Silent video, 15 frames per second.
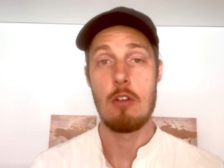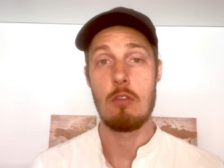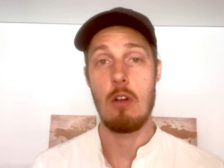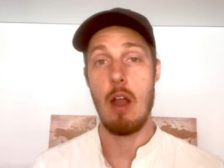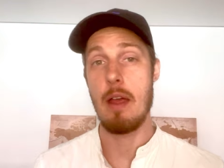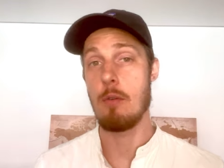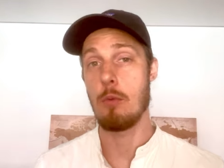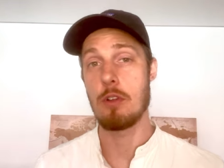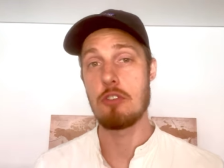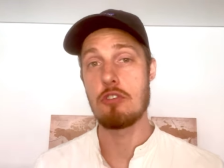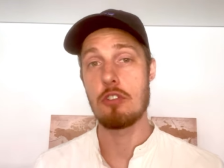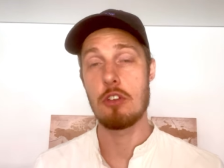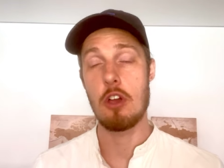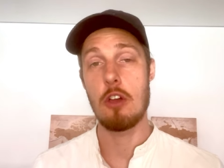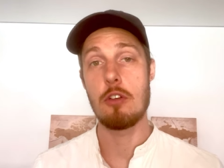right? When
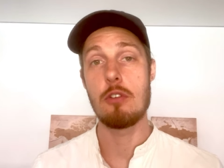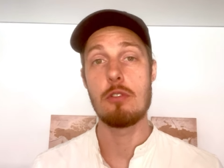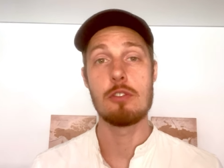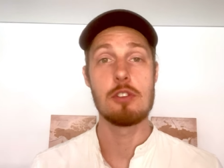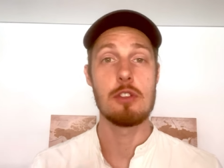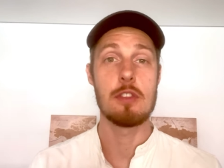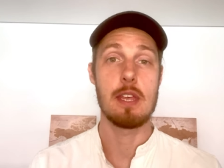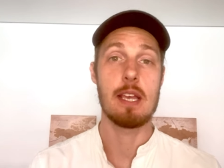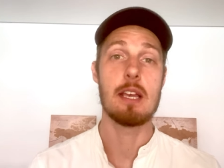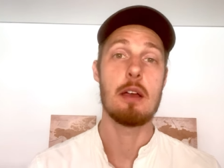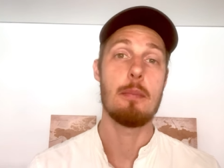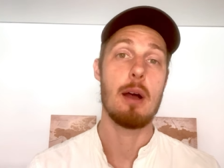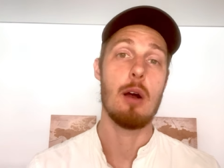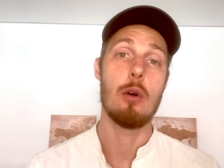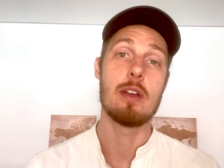you go to think
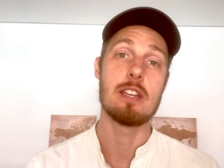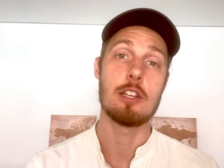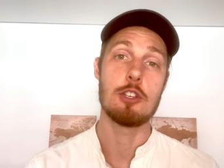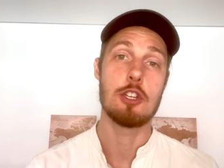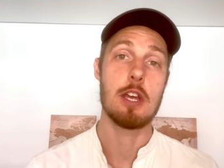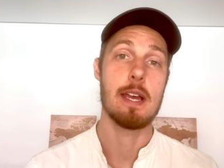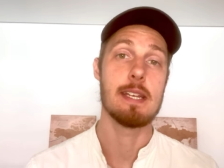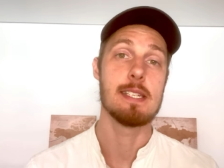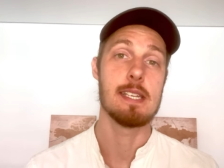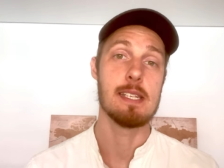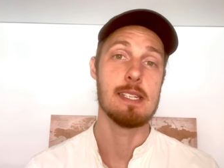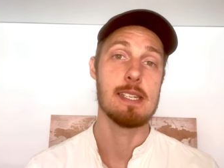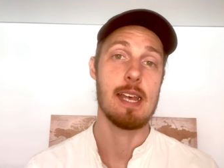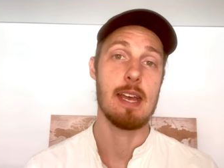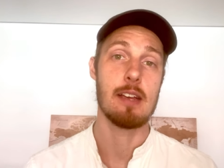about
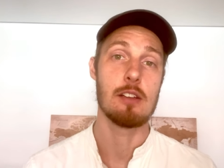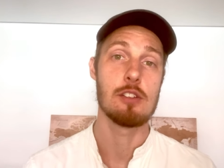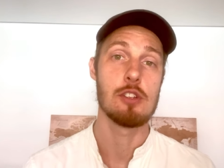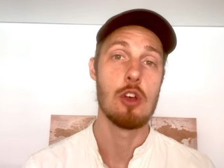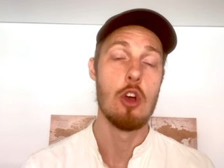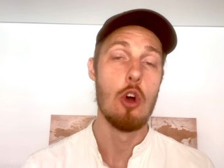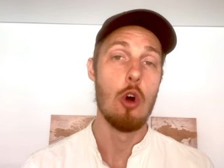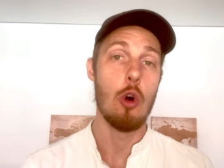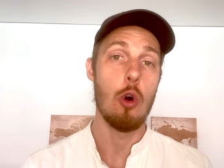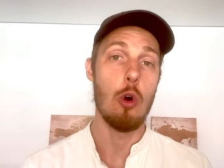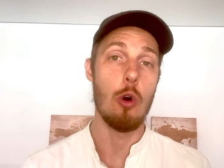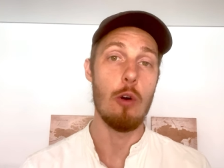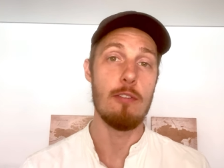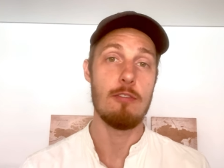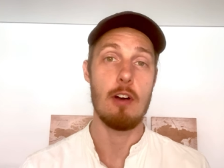initiating sex
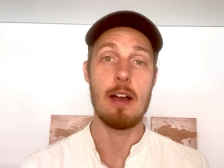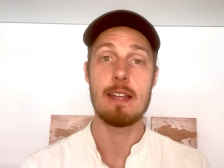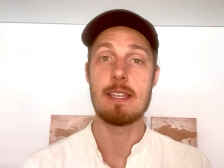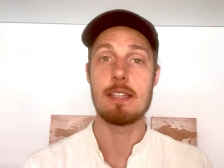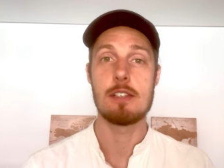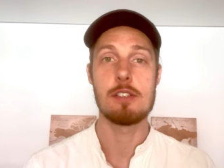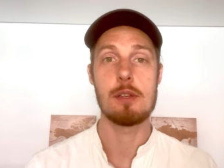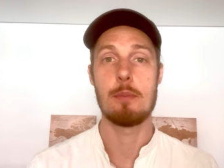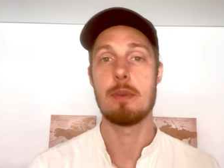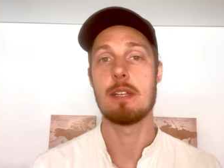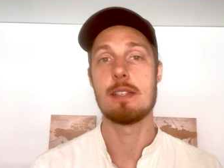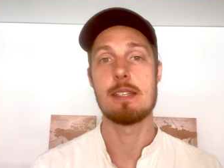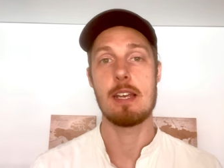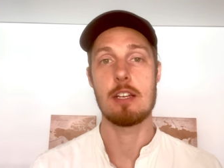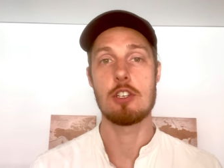or finding
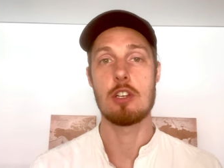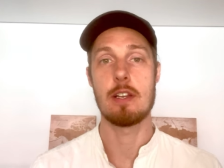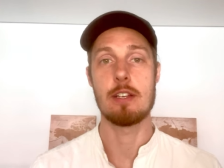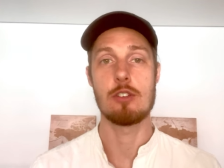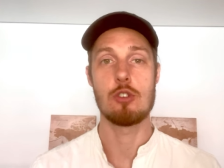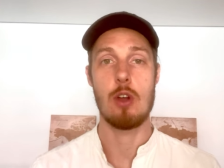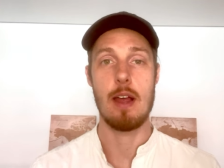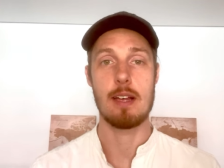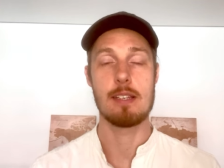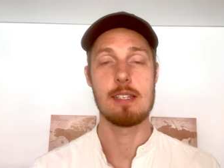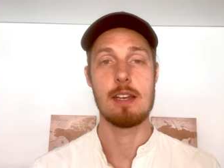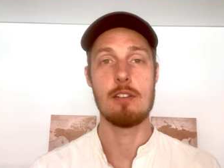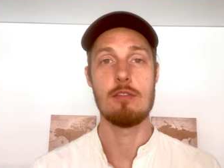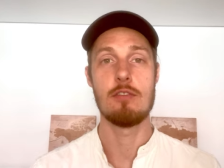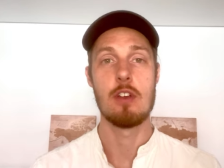somebody sexually
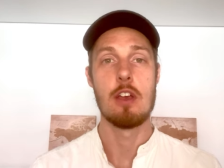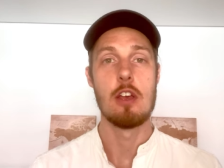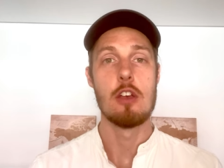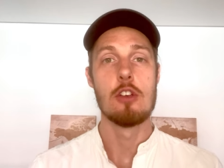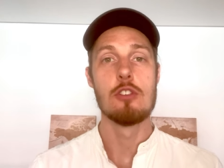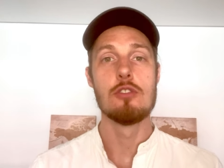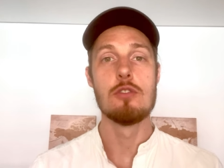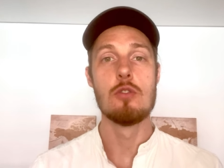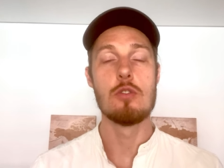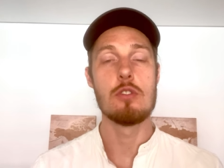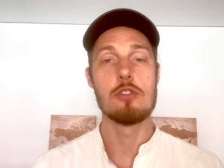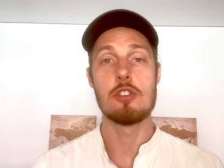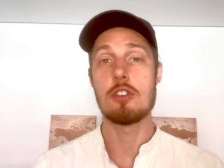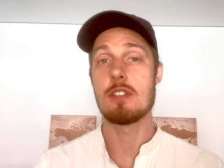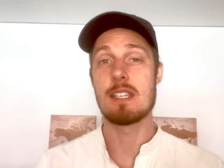attractive,
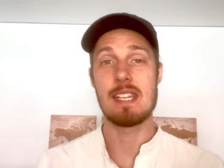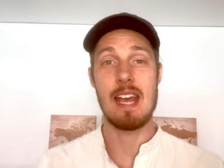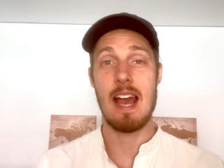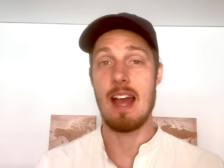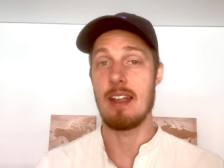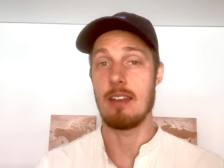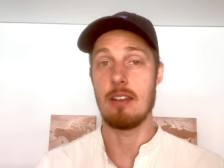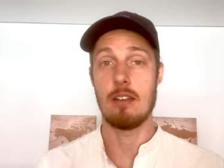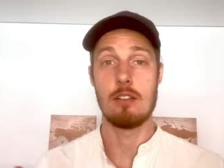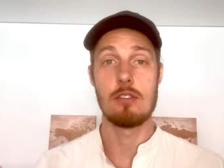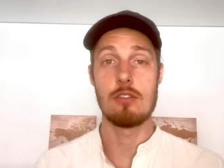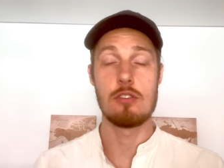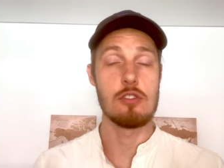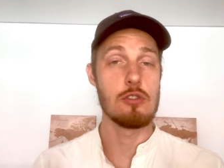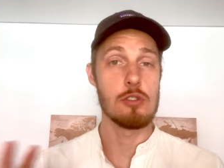just scan
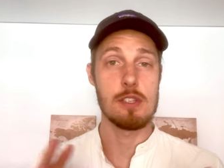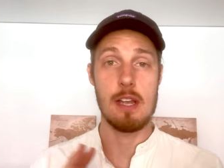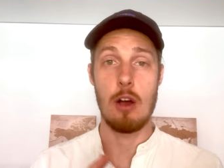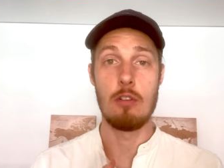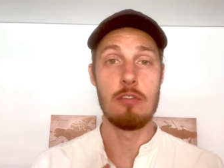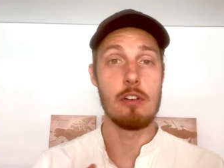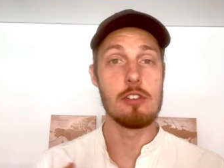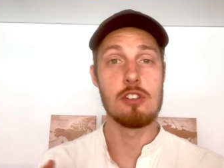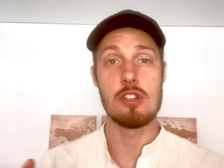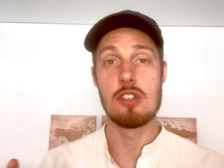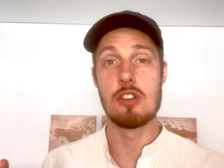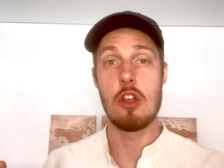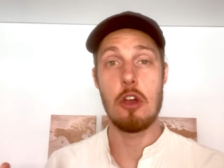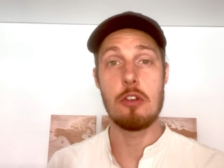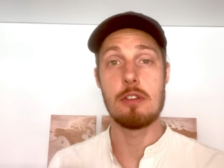yourself and just
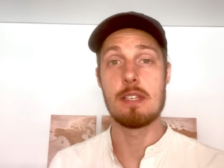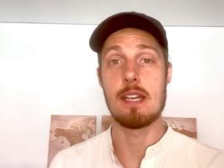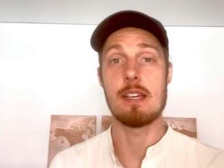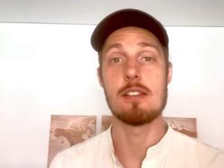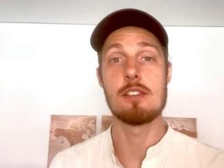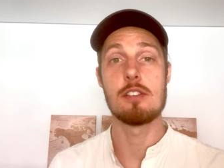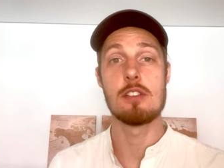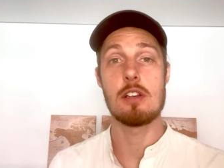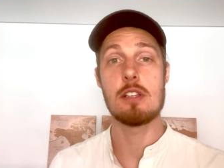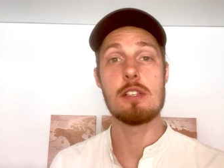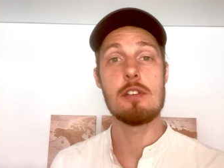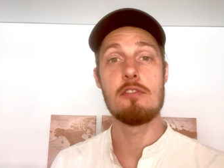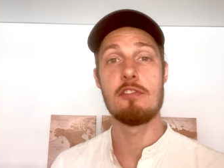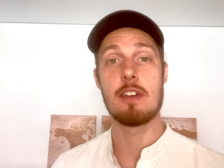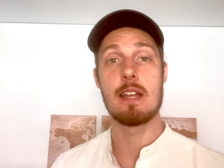notice does
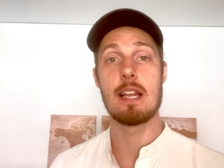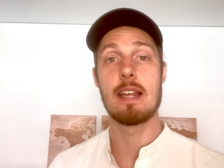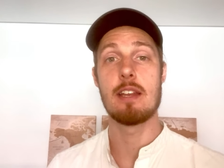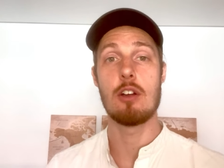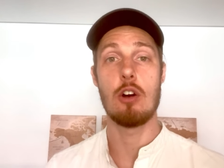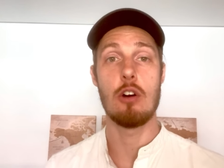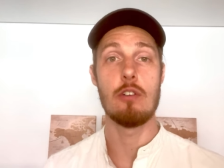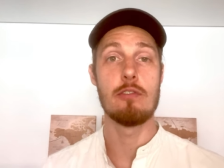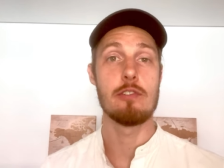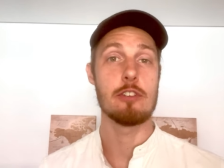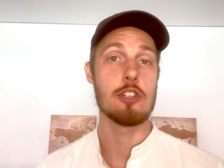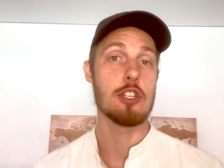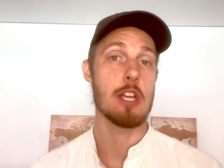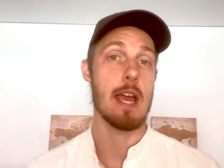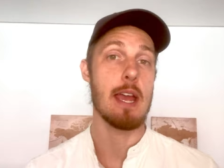a feeling
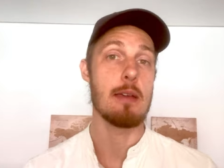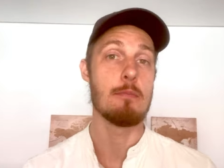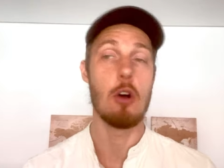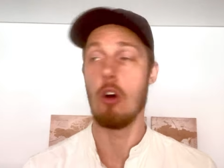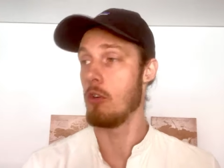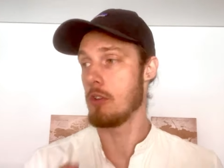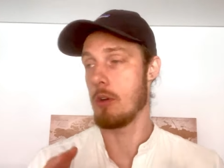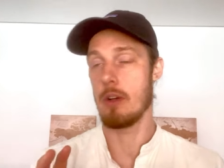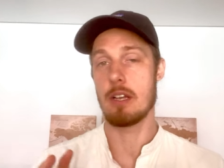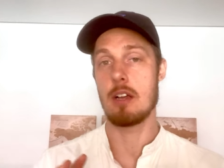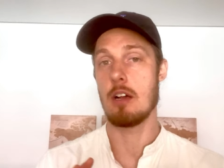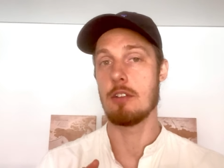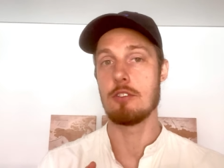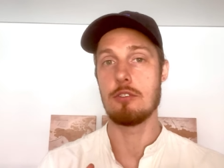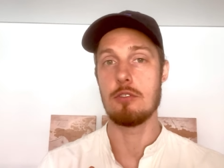of shame, oh no, I
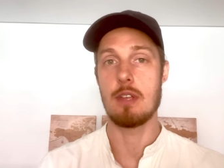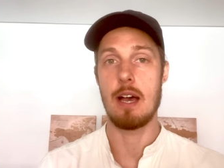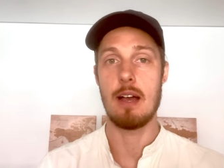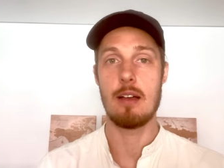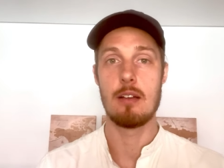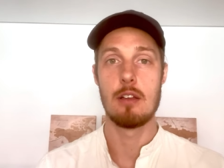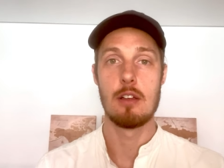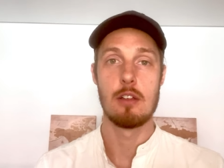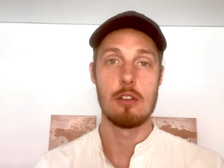can't do that,